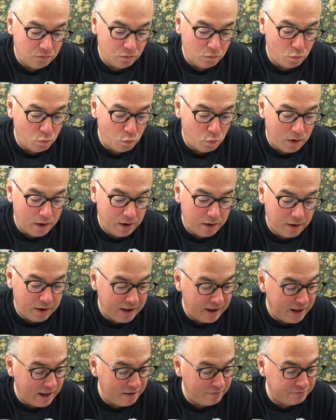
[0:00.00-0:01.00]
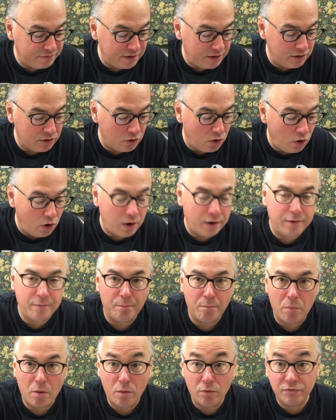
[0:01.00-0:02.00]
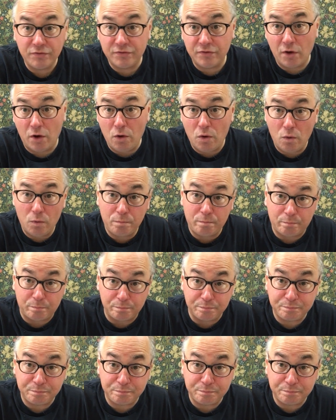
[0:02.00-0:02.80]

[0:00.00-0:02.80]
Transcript: Where have they gone? So,